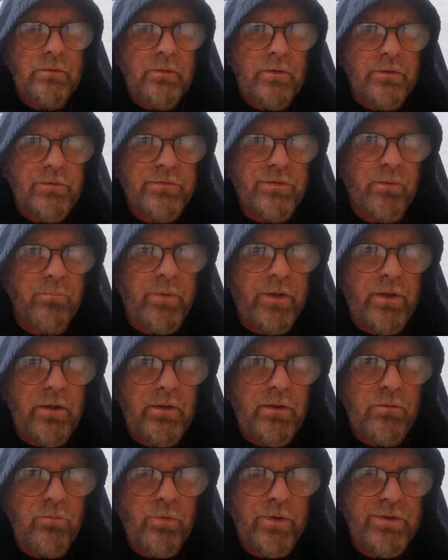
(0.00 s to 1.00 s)

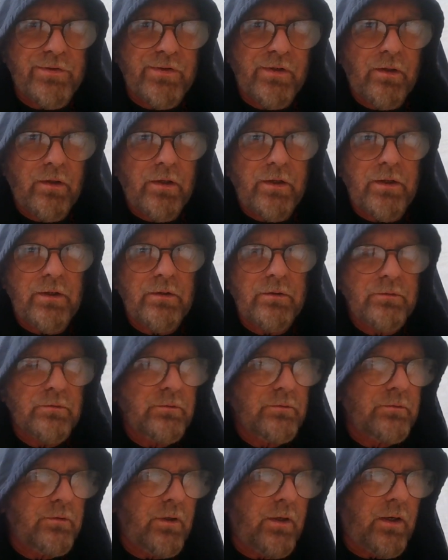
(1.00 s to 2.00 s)
somebody recently
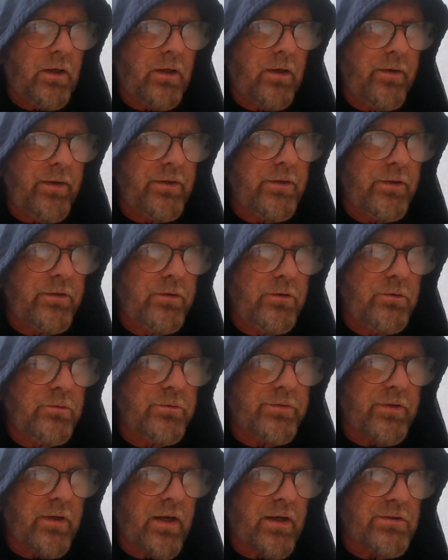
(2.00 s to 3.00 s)
in the
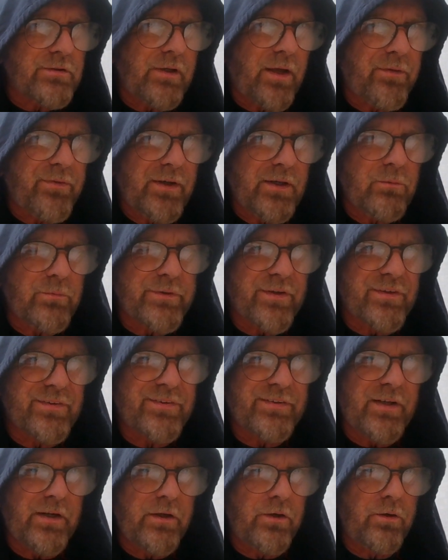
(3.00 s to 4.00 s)
news, actually, I think it was a
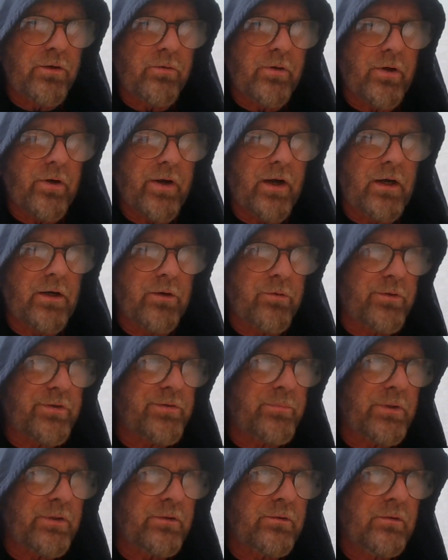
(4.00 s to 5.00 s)
senator or a
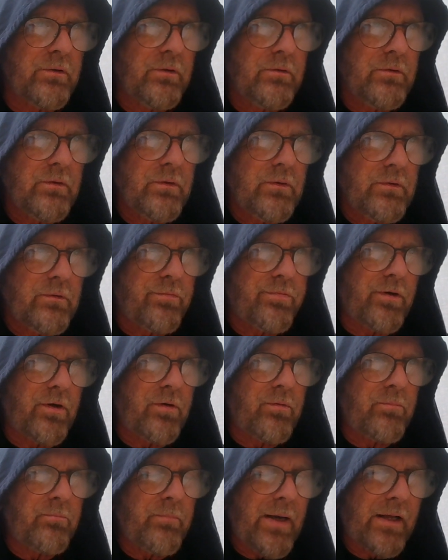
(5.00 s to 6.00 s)
congressman
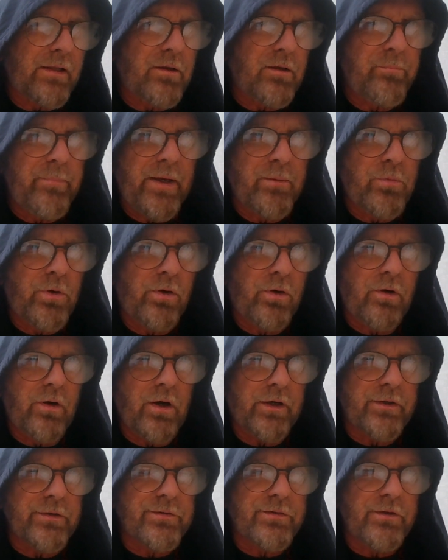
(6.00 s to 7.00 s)
from Alabama or
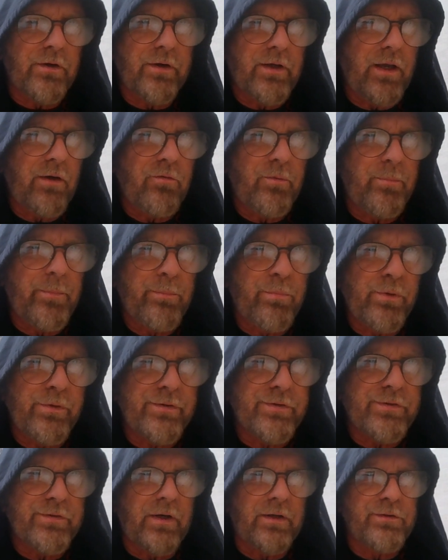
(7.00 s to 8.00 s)
Arkansas, I can't remember where
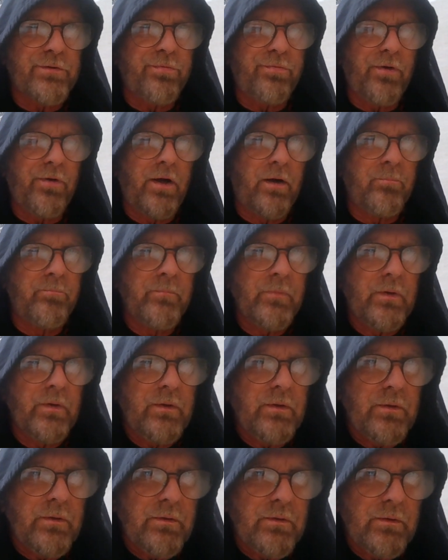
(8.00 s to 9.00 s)
this guy's from,
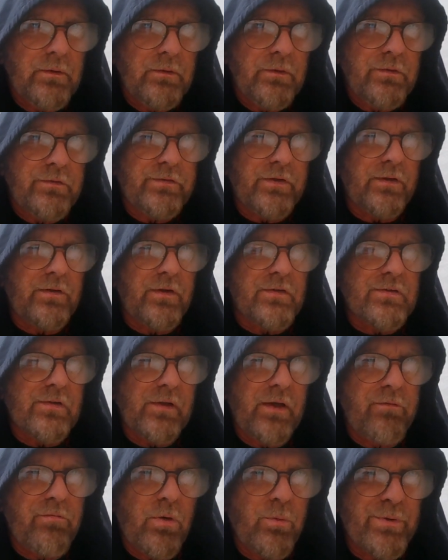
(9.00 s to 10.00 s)
said that
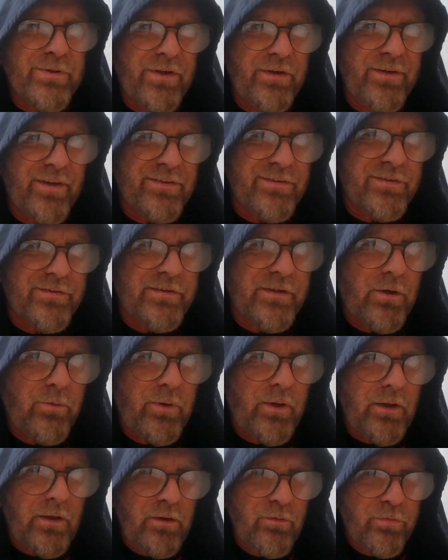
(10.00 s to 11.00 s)
slavery was a
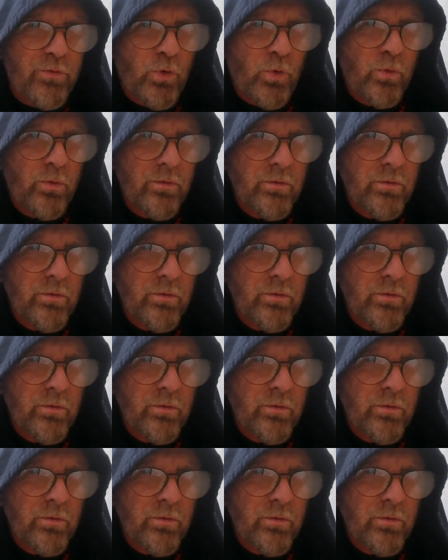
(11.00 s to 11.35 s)
necessary evil.